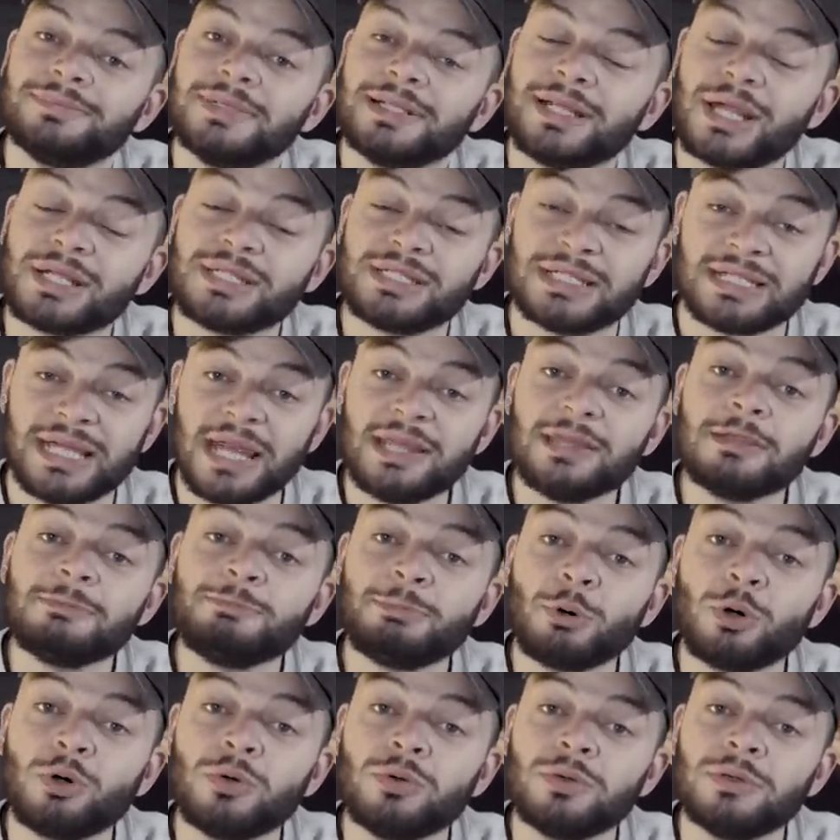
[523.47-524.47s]
He likes to get the
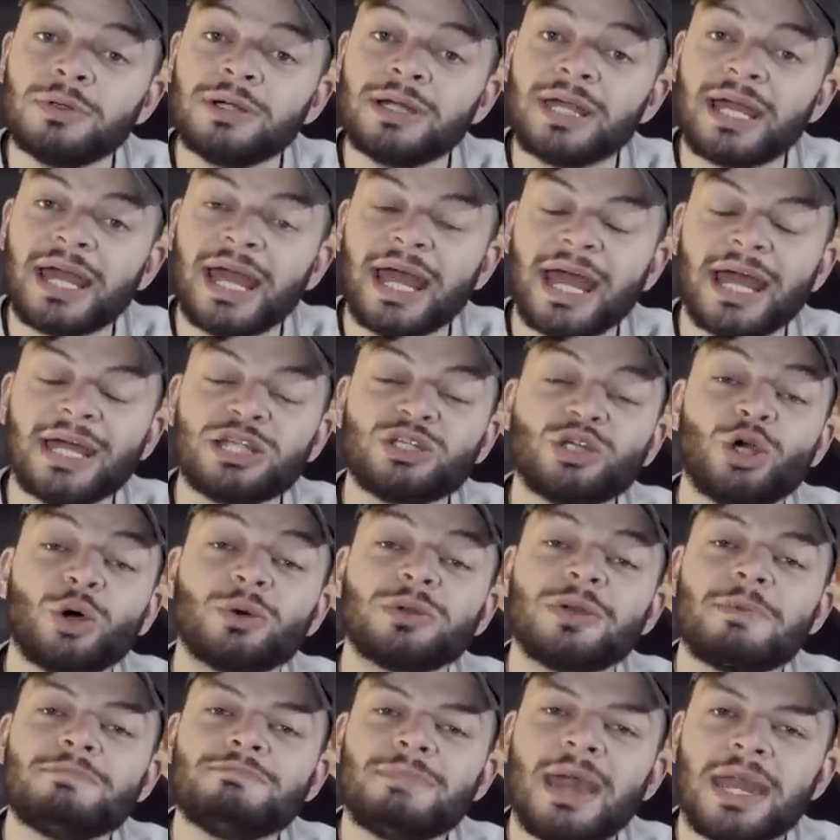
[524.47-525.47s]
ball and go
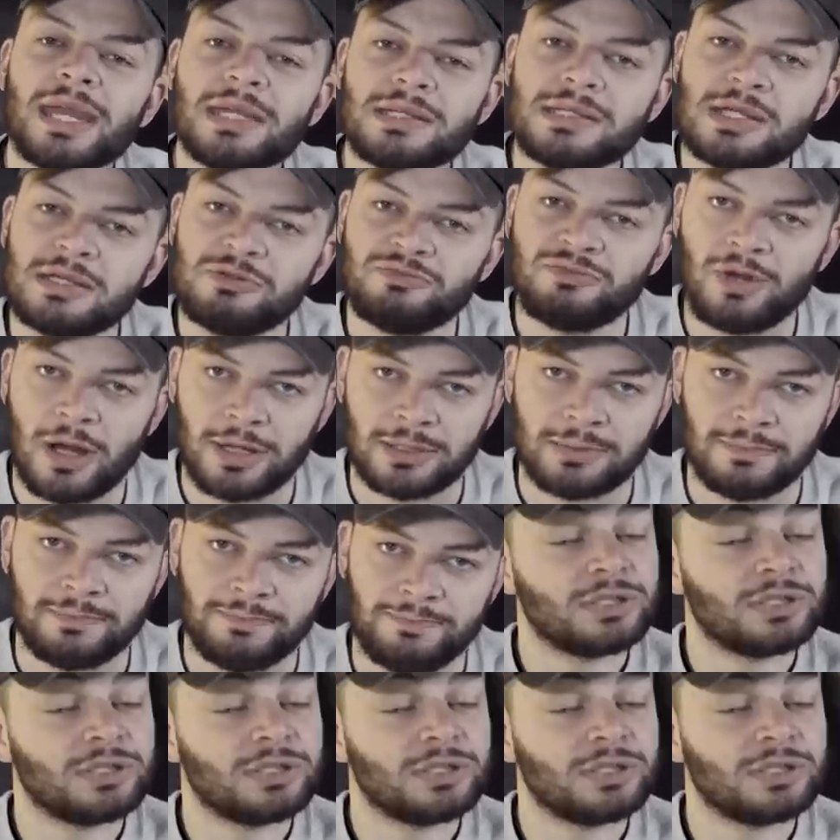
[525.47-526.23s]
on a mazy run.